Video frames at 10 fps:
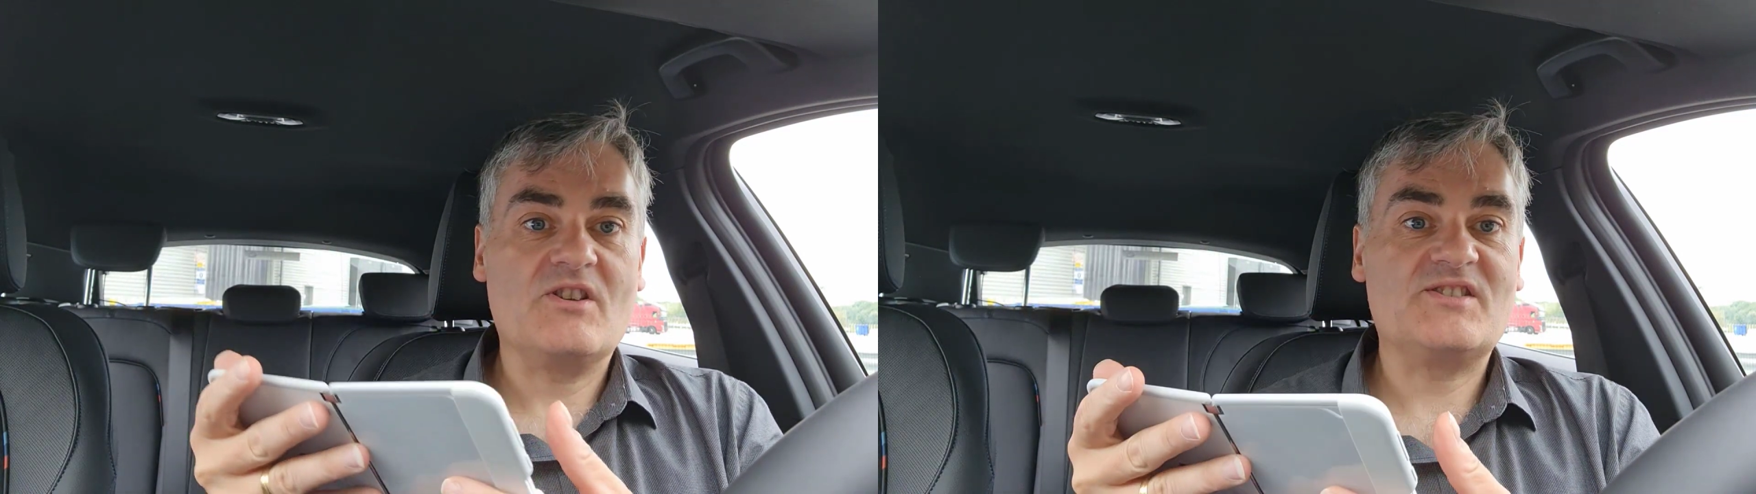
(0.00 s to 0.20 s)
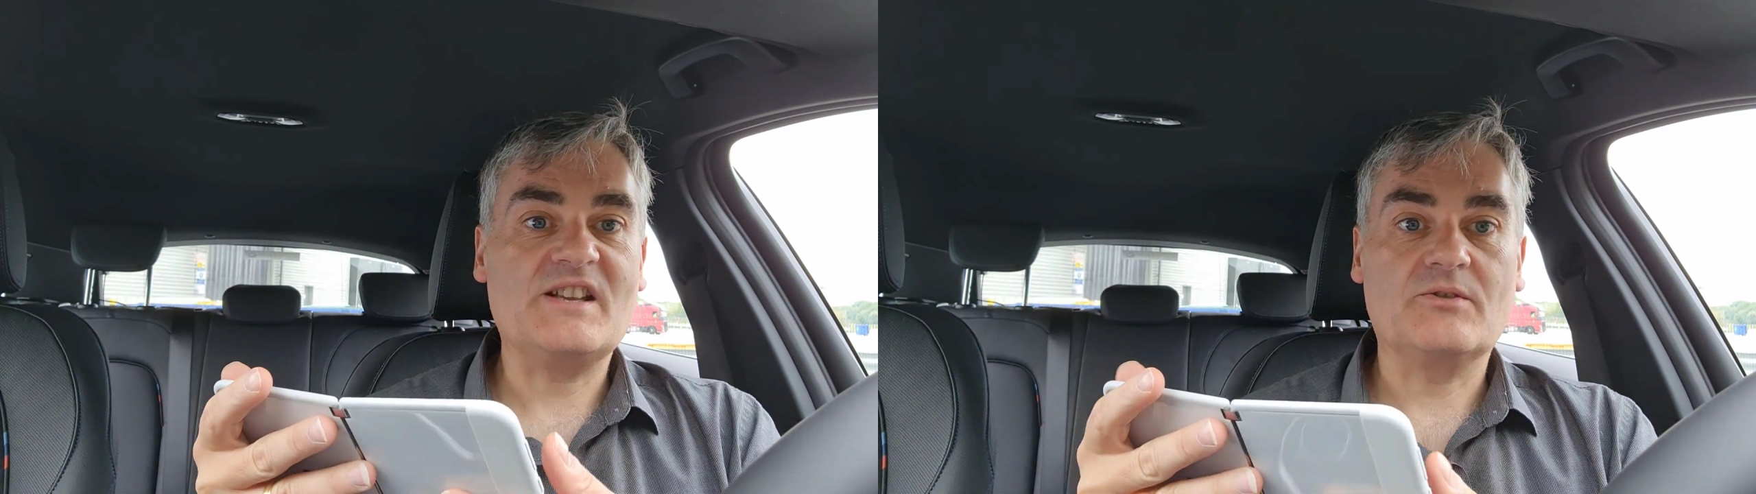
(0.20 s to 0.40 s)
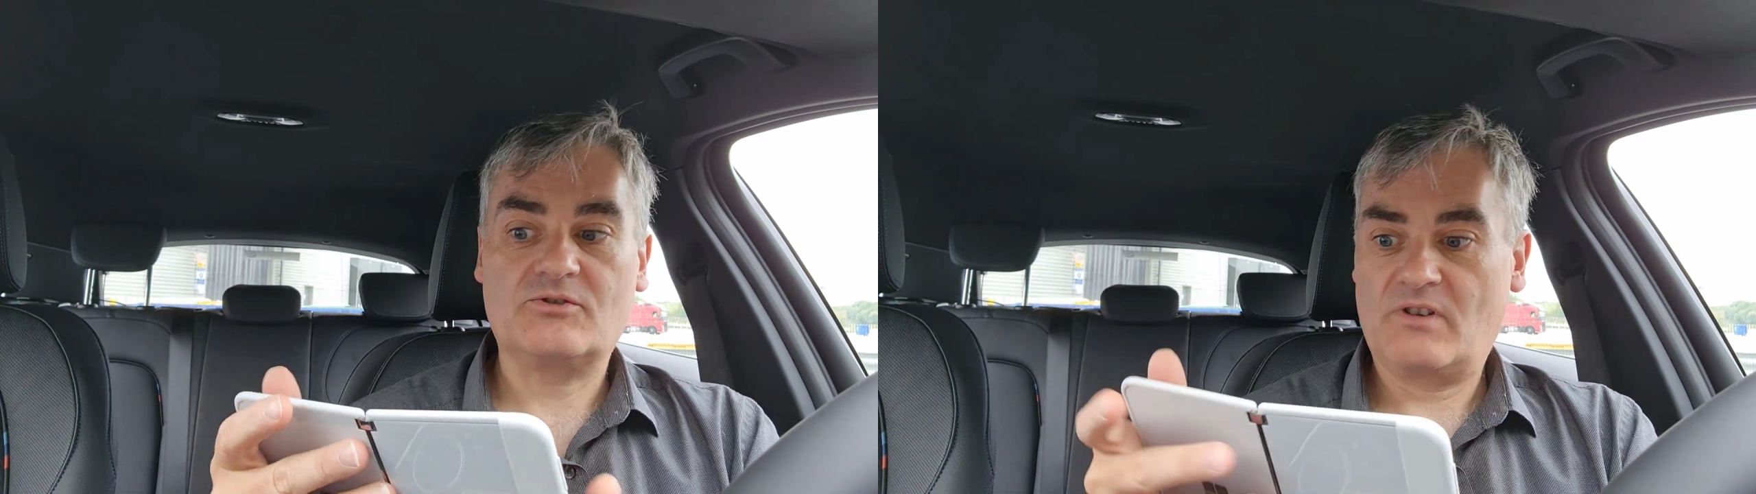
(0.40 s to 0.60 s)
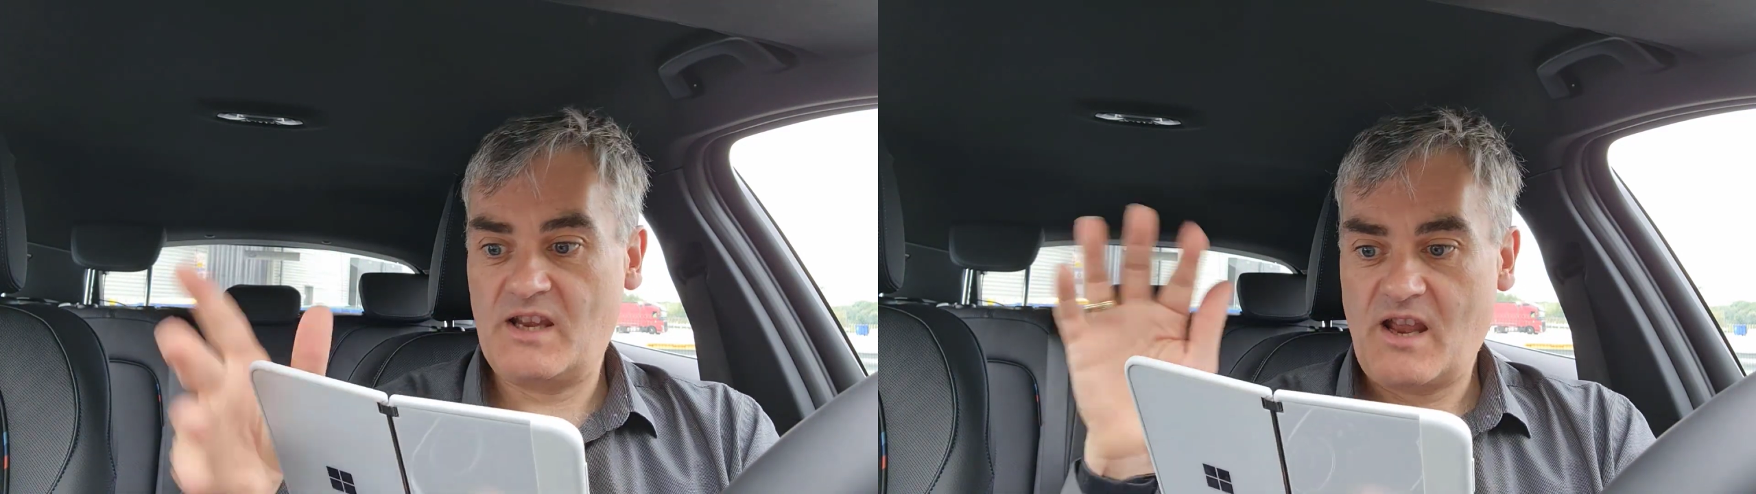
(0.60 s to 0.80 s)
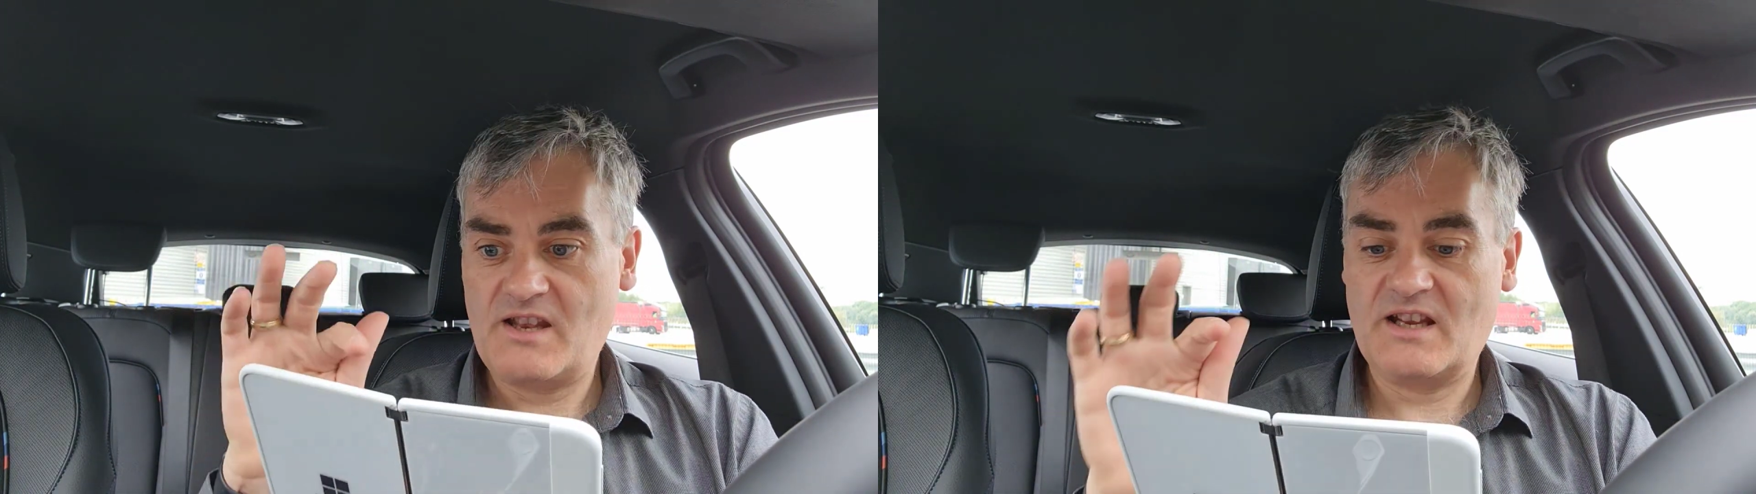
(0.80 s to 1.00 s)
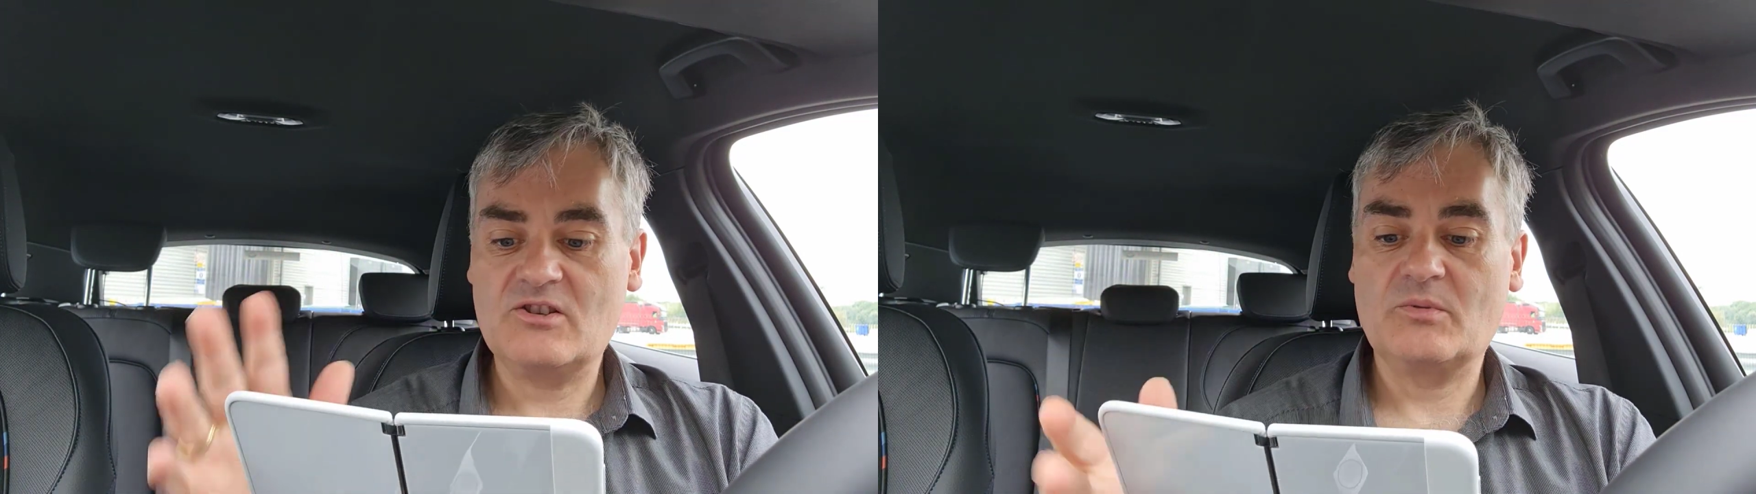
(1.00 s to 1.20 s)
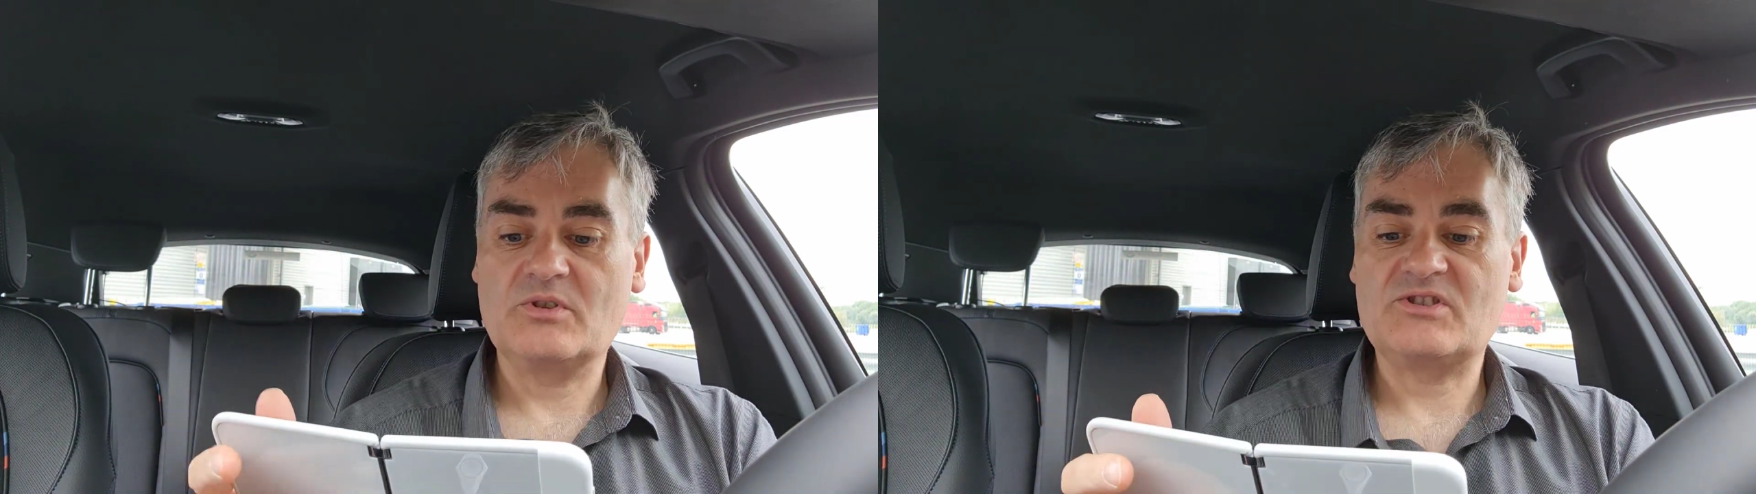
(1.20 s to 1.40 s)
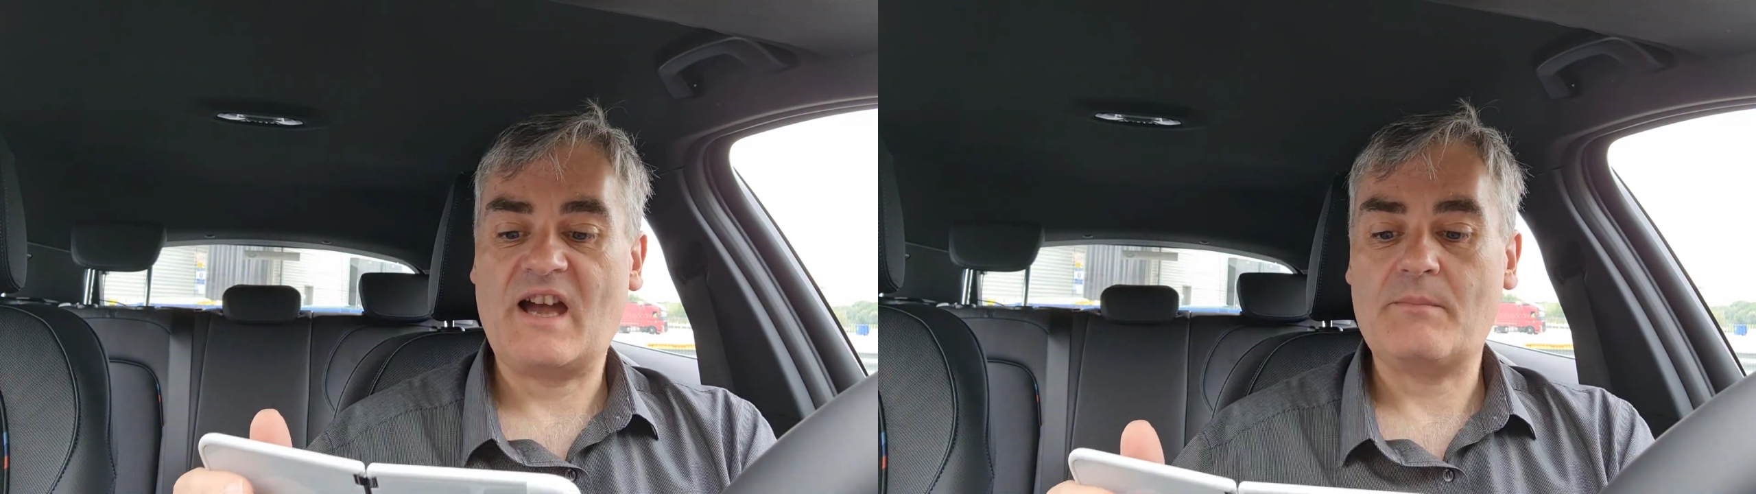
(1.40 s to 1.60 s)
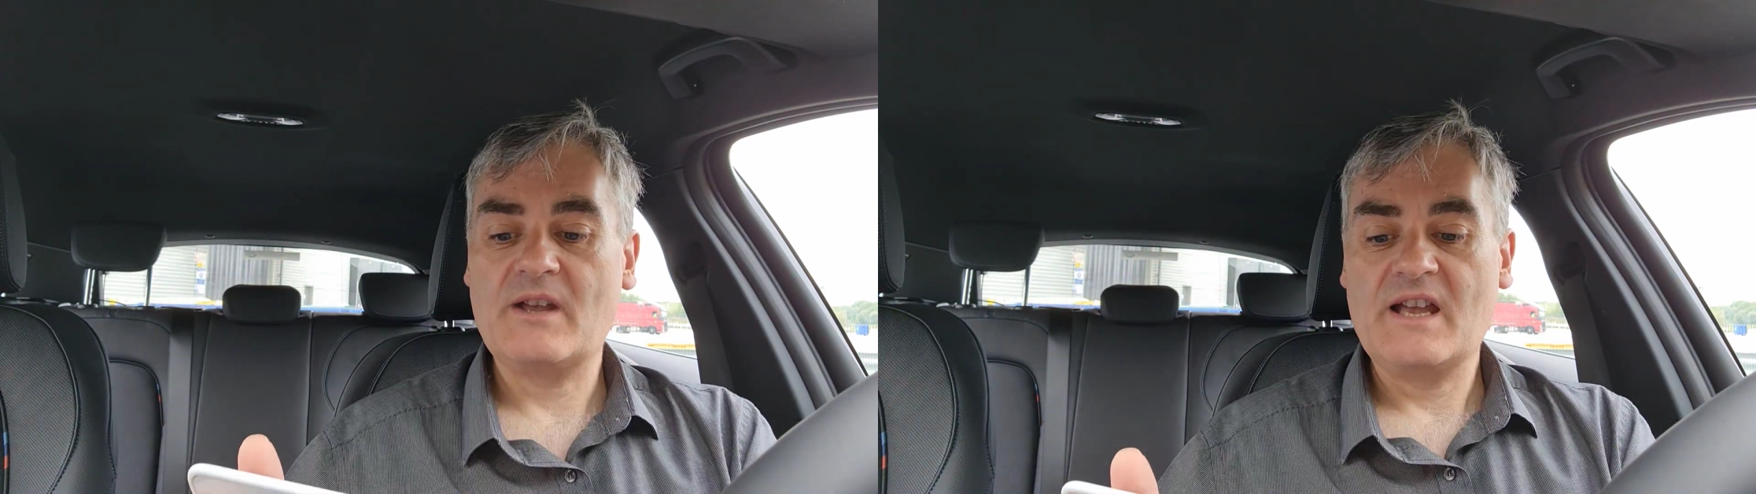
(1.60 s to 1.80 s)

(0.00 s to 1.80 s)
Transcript: a single screen and you can double tap